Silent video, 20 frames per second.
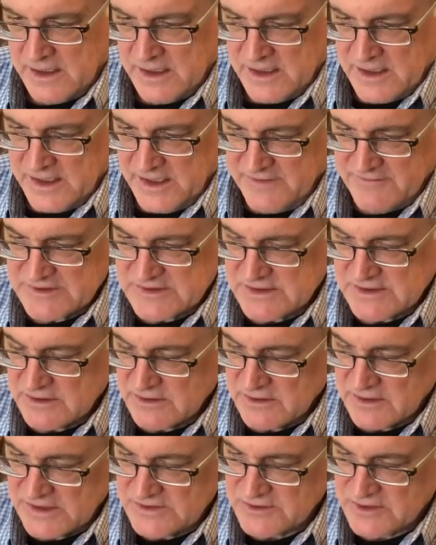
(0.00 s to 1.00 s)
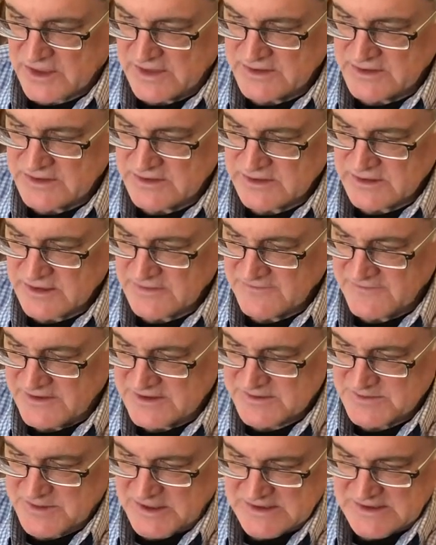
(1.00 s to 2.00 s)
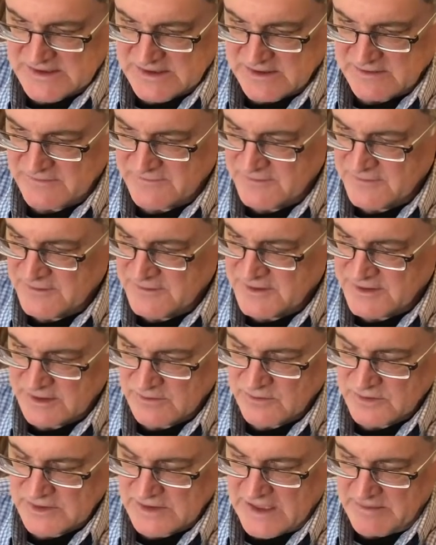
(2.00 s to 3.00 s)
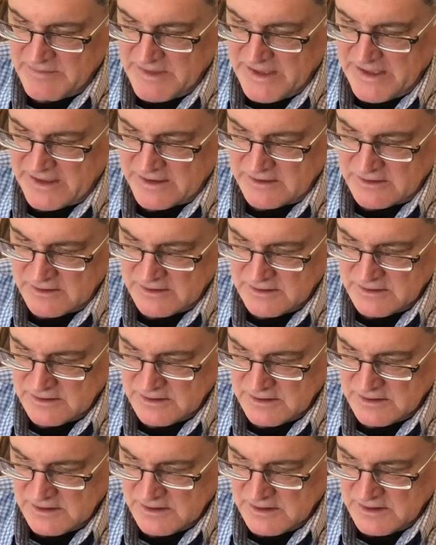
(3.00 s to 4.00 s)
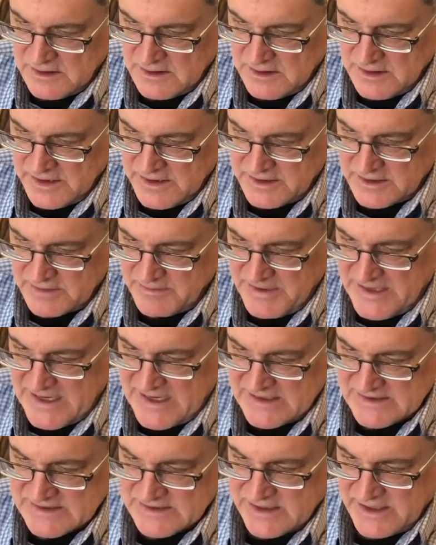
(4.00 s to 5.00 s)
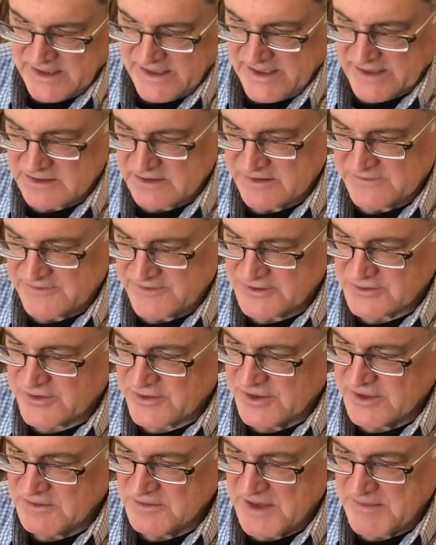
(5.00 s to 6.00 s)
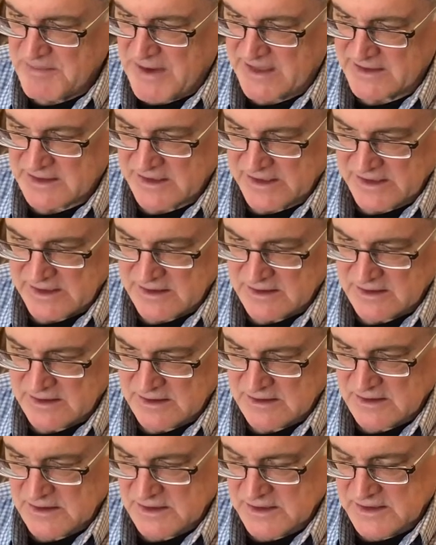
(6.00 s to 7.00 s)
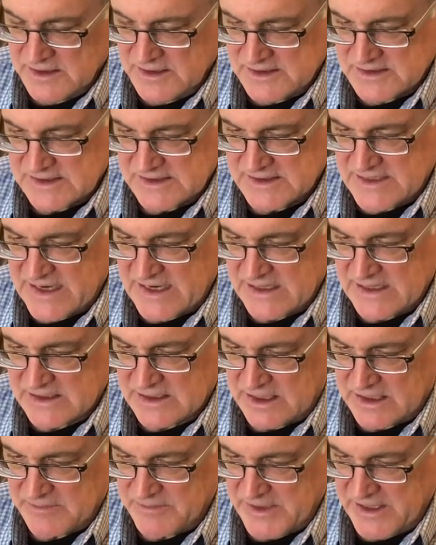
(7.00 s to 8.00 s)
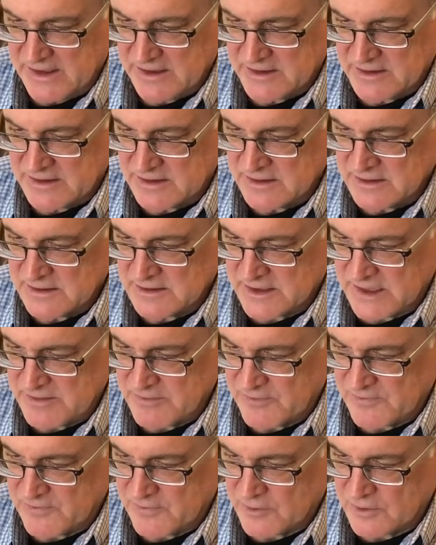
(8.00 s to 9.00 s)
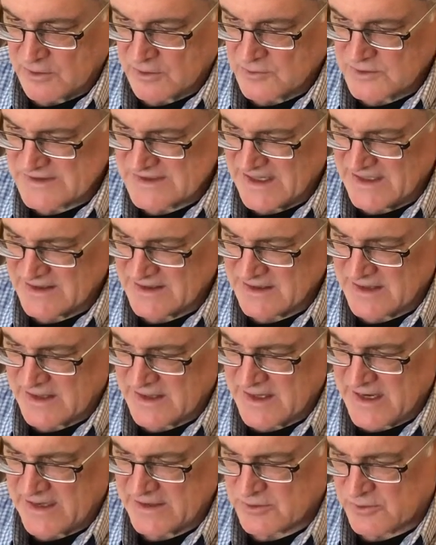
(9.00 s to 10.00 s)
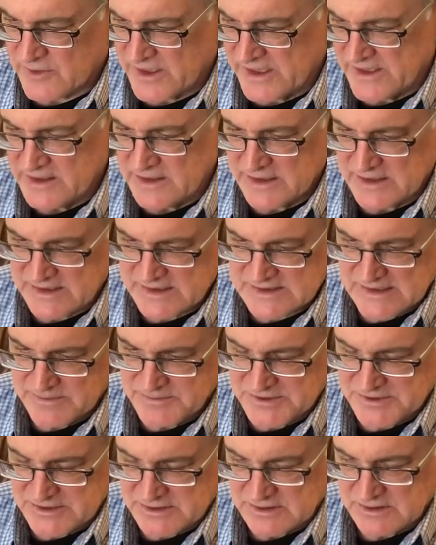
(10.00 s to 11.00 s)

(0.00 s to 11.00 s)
Even so, I tried to convince myself that it would not matter. In the past, Aycliffe had treated me badly, his attack on me the night before was not that great an exception.